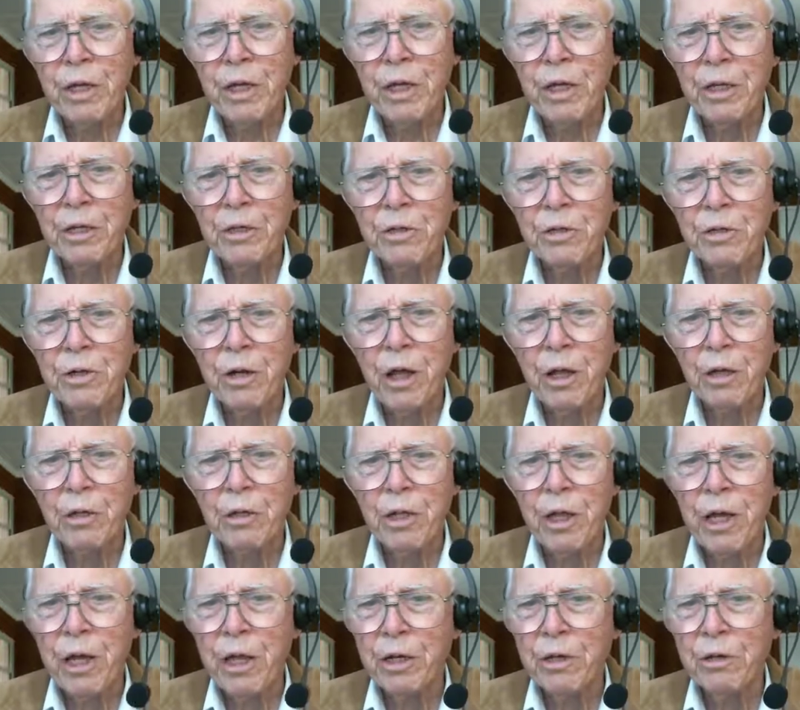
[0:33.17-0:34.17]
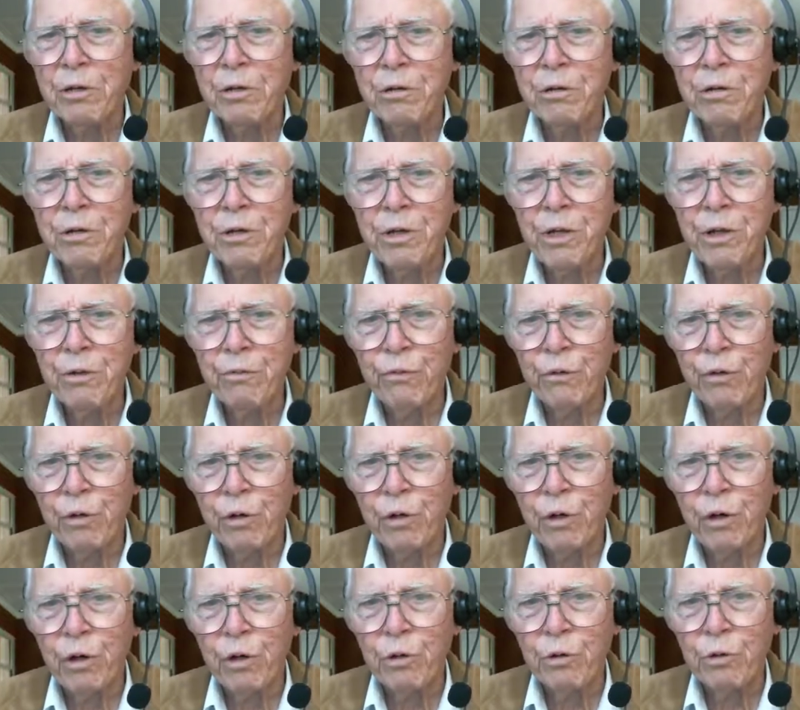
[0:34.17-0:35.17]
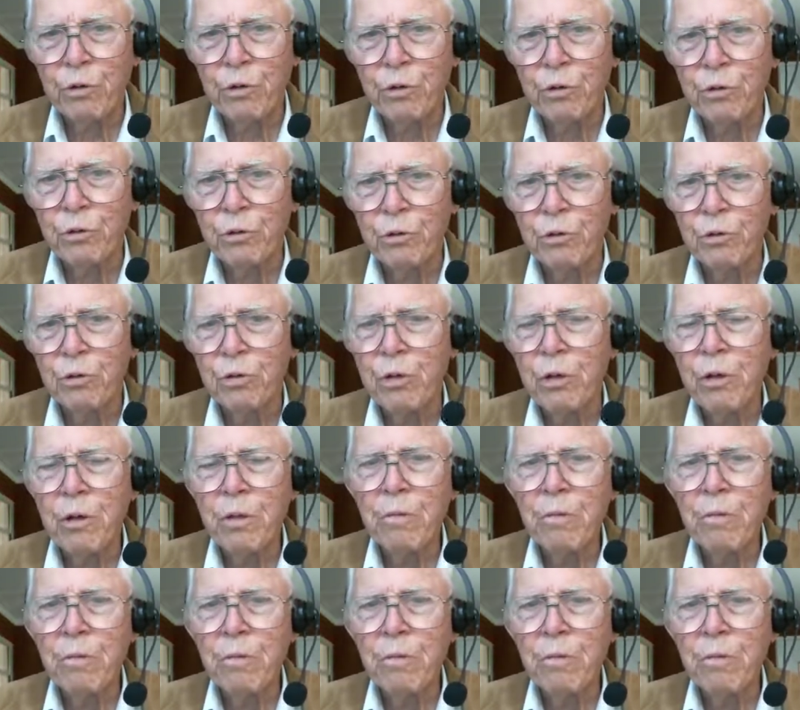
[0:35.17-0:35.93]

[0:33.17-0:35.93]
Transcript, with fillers: it's not that difficult to